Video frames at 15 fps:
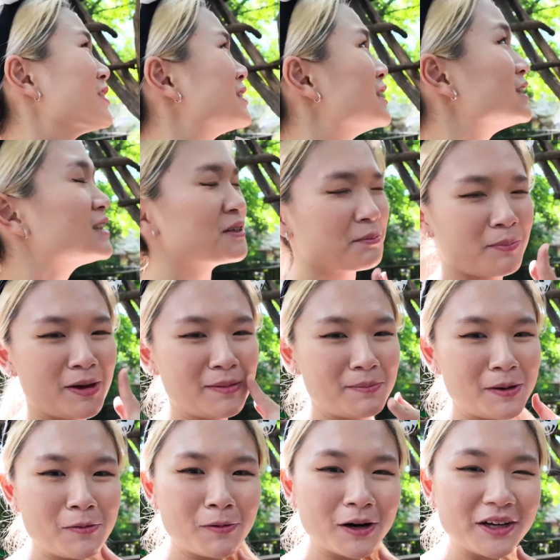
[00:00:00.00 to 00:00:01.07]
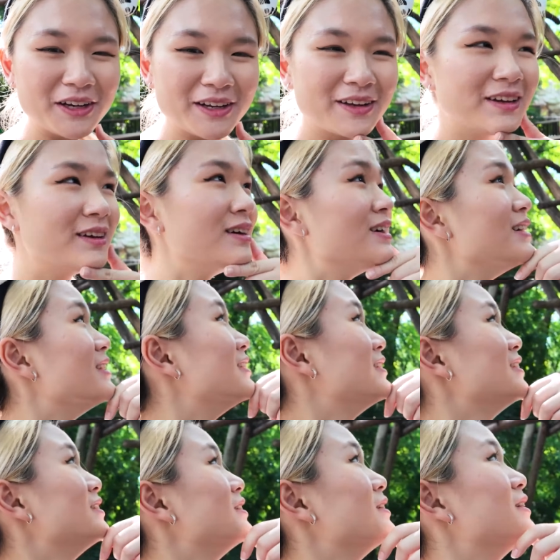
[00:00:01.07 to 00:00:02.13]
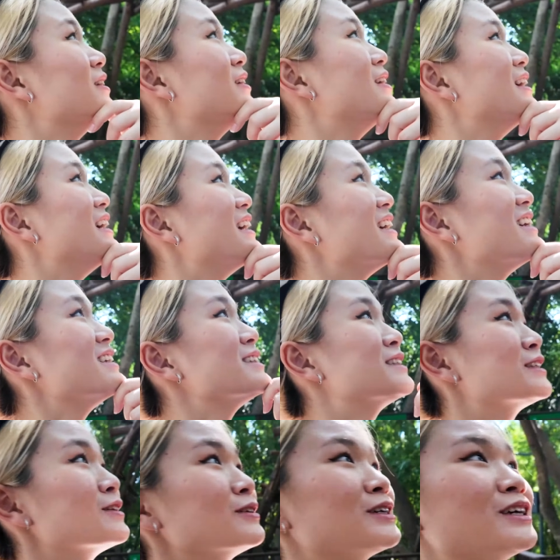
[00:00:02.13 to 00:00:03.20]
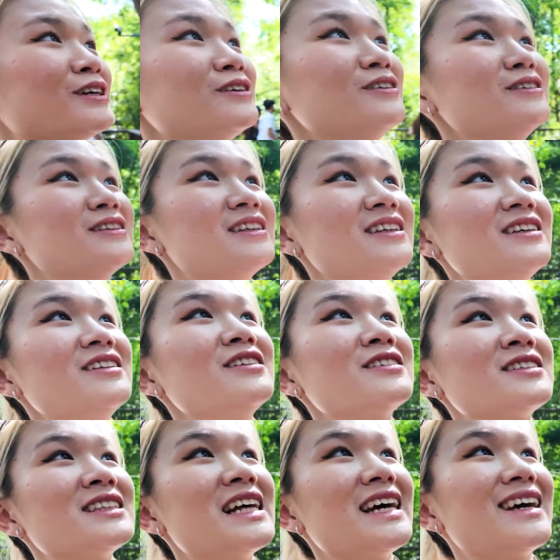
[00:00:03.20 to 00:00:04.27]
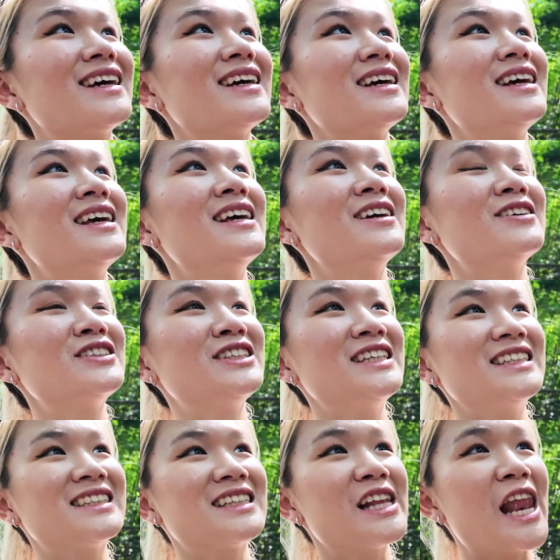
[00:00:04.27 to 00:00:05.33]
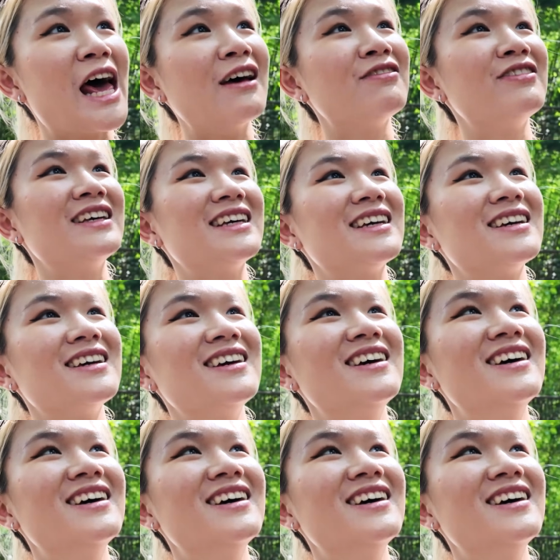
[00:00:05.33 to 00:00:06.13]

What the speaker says: is this a baby one? And it's so cute. It looks like he or she is laughing.